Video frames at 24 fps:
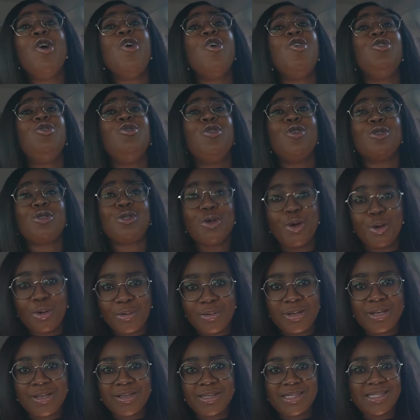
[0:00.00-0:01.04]

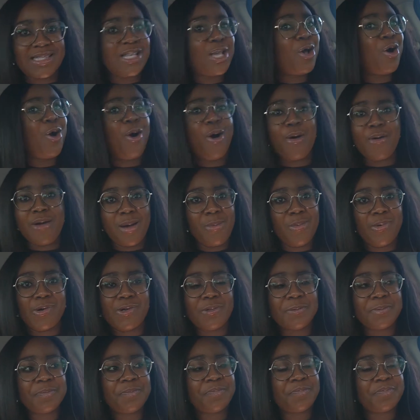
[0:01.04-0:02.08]
notoriously
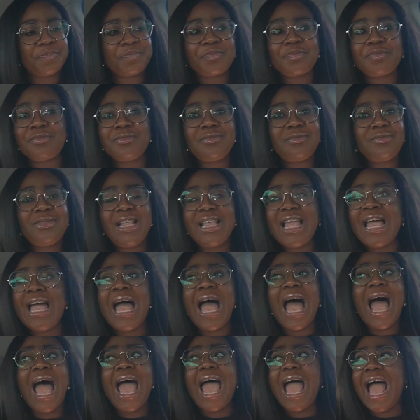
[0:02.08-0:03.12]
horrible.
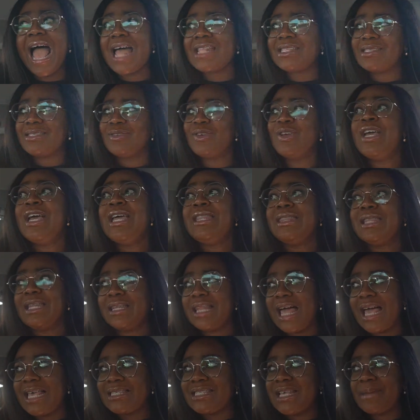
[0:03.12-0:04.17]
The
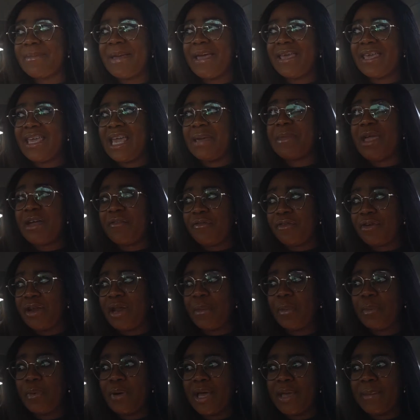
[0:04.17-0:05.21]
last time I came here for an
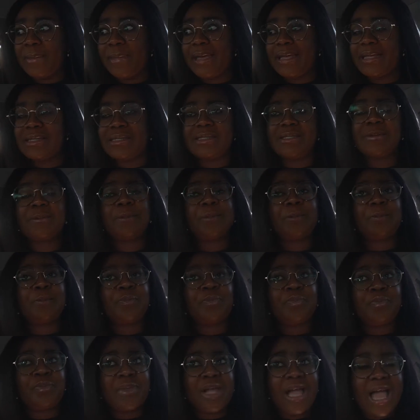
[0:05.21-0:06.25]
appointment,
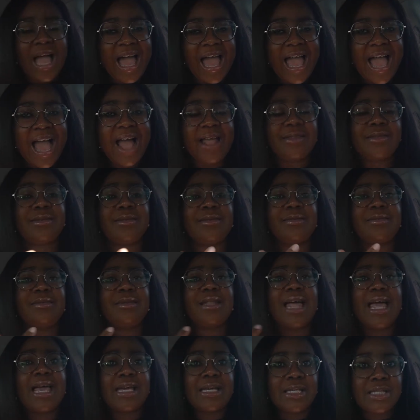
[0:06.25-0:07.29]
I had to
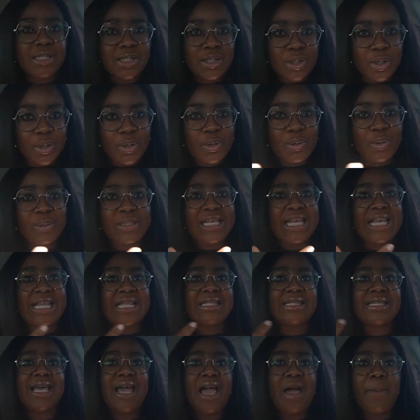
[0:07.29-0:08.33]
circle the
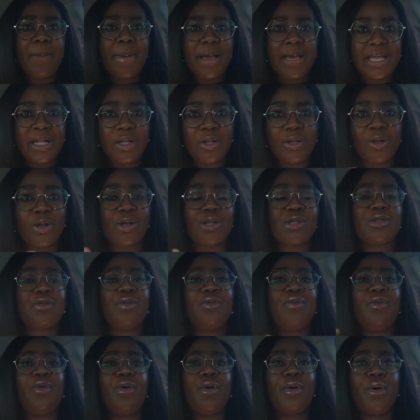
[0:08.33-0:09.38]
entire parking lot
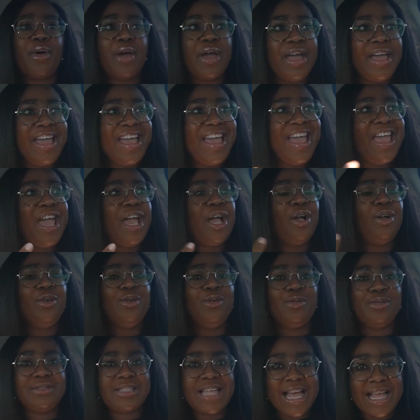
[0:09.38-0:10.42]
for a
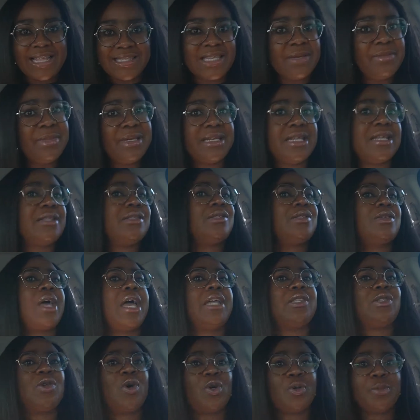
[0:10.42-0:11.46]
good 30 minutes. So
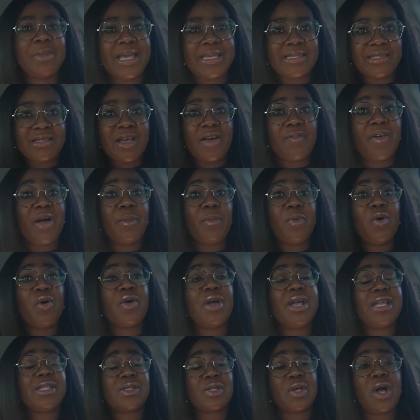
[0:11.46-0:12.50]
I told myself I'm
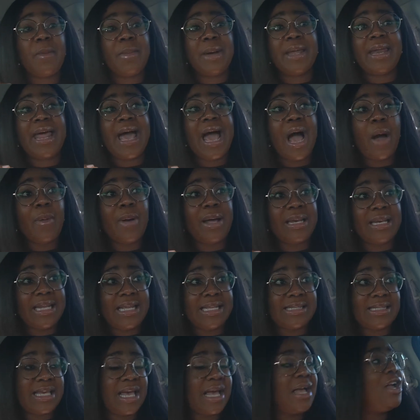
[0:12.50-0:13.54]
going to come an hour
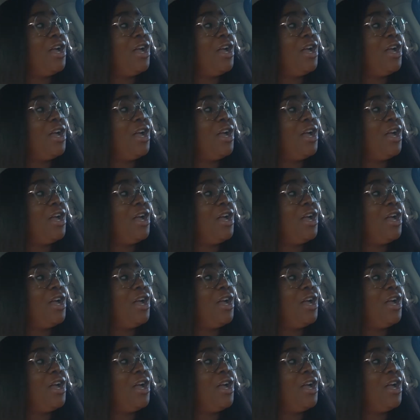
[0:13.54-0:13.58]
later